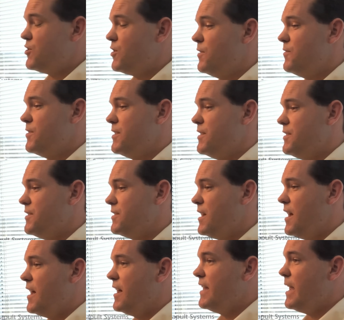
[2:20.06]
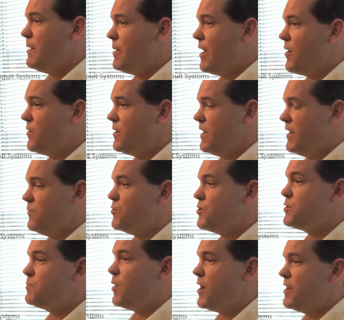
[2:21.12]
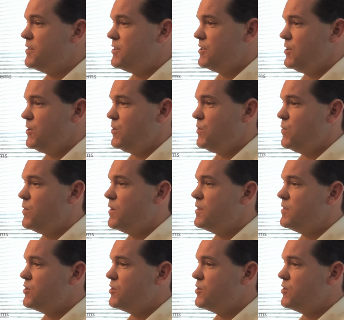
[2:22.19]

services came out in response to